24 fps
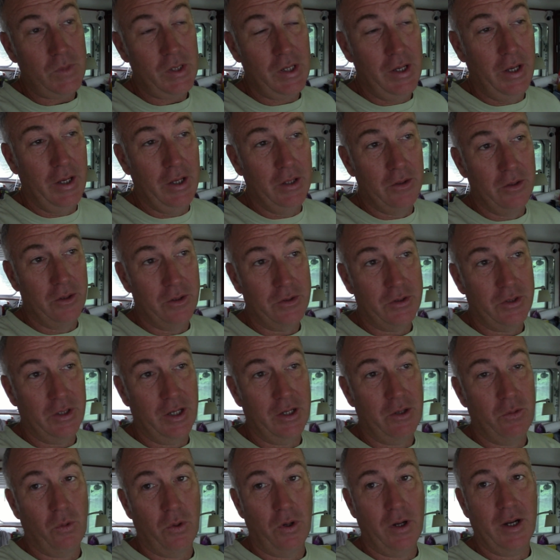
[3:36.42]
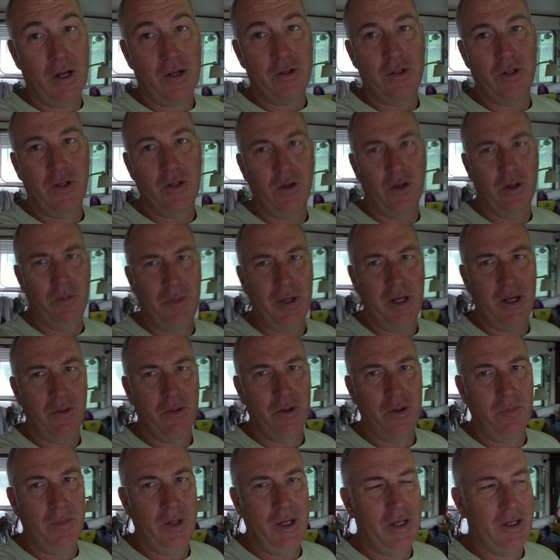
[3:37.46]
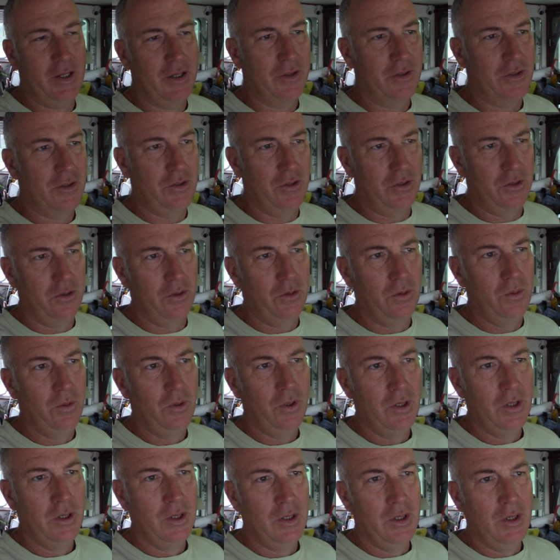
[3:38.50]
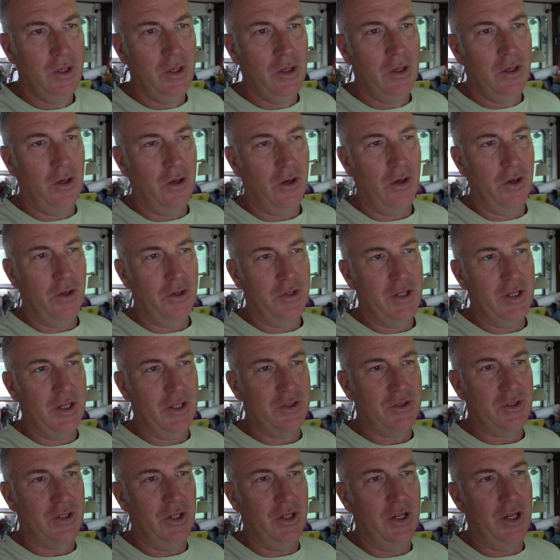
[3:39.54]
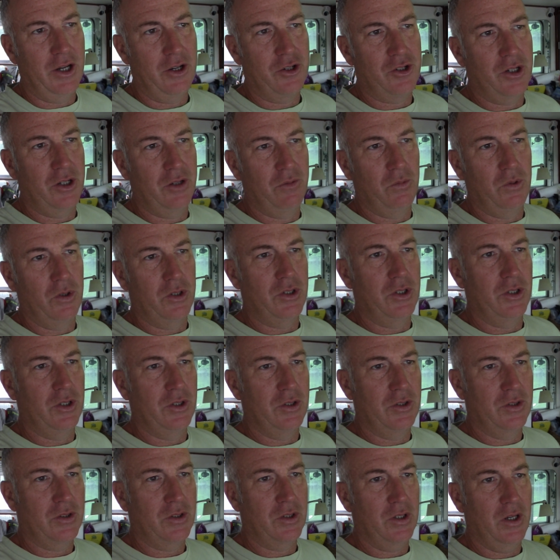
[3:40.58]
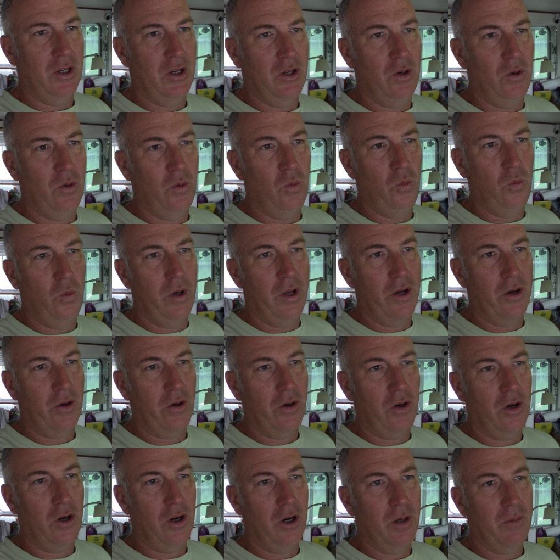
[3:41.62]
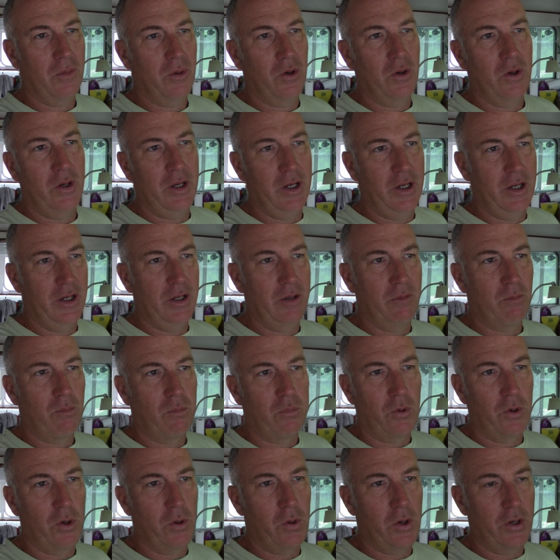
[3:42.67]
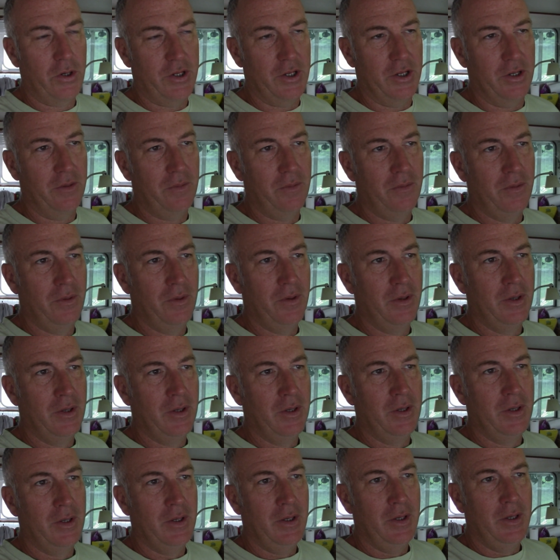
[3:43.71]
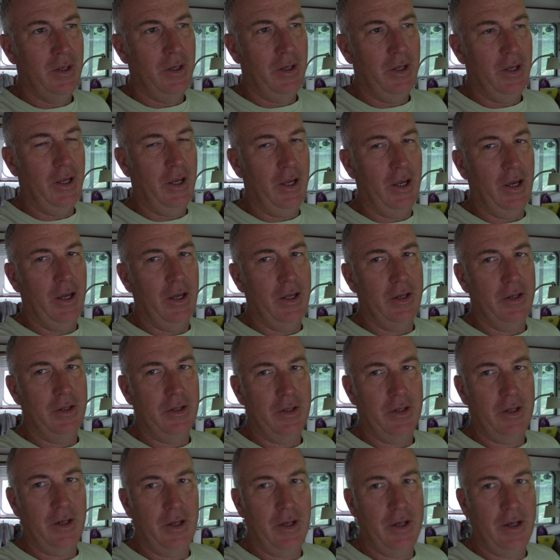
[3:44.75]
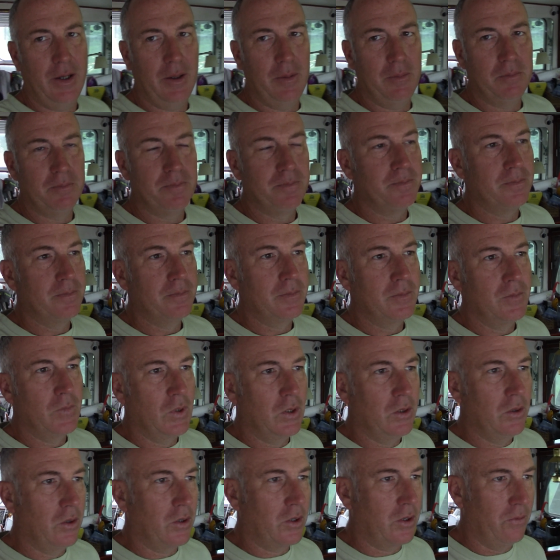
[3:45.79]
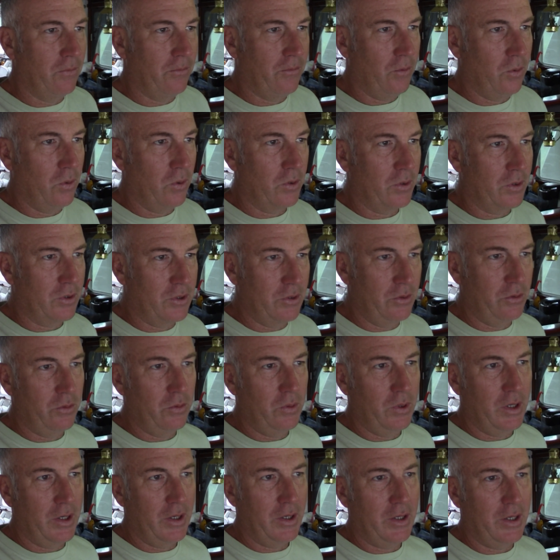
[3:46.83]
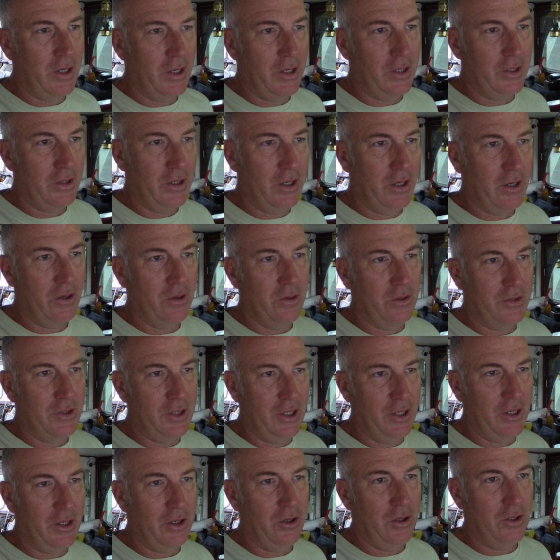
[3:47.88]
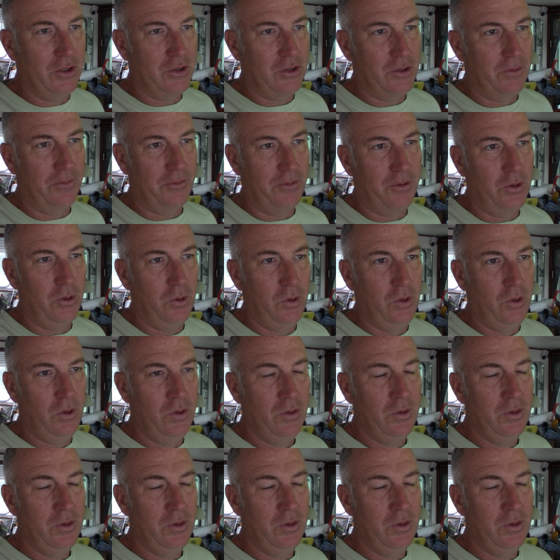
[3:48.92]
It looks like we're actually going to be able to make it to our destination, which is Winter Harbor in Brewerton, and looking forward to getting there and taking on some fuel.